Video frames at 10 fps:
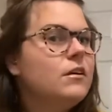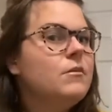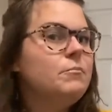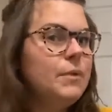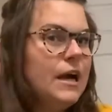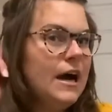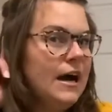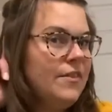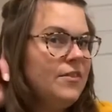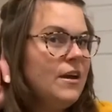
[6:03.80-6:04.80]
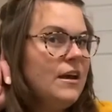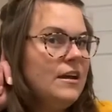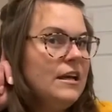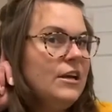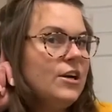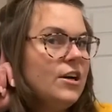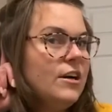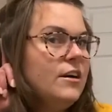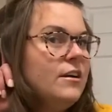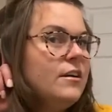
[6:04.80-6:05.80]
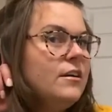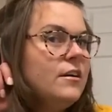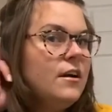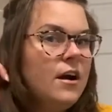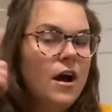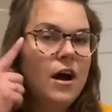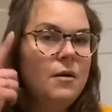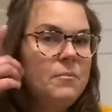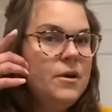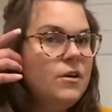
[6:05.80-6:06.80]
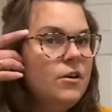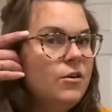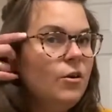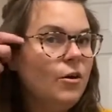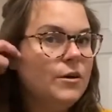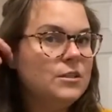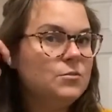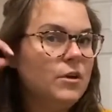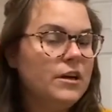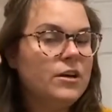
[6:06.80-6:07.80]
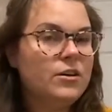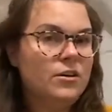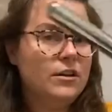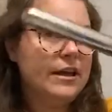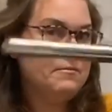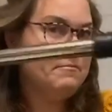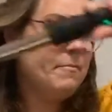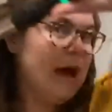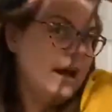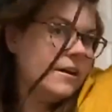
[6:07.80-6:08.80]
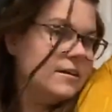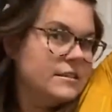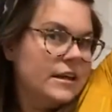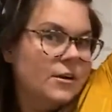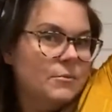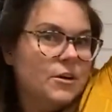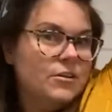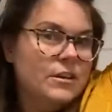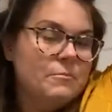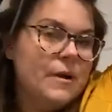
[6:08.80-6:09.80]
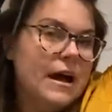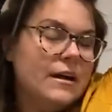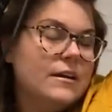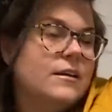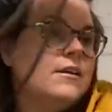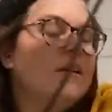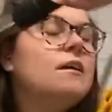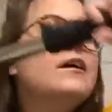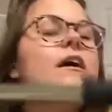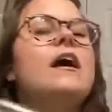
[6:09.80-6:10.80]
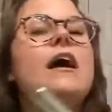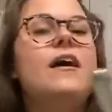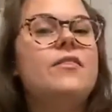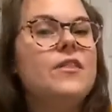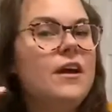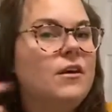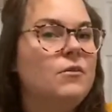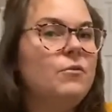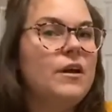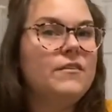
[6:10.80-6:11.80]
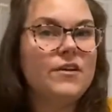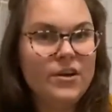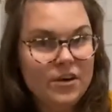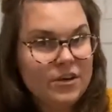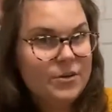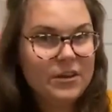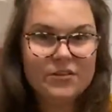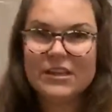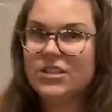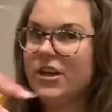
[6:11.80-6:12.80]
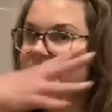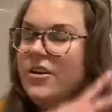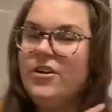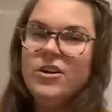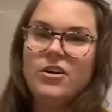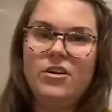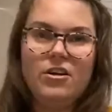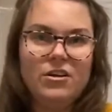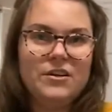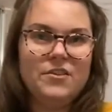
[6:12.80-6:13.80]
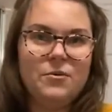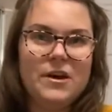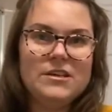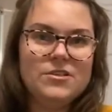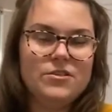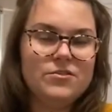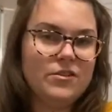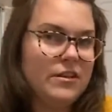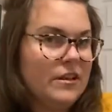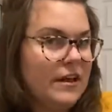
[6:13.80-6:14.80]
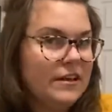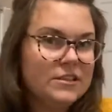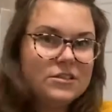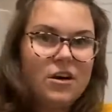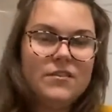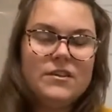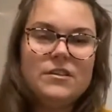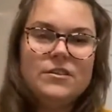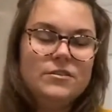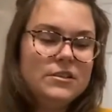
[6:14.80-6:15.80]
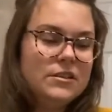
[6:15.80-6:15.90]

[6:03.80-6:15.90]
behind the ear up, you always want to curl like back. See how I'm curling back? And then whenever you're doing the rest of your hair, you can curl it all different ways. So it's really like soft and loose.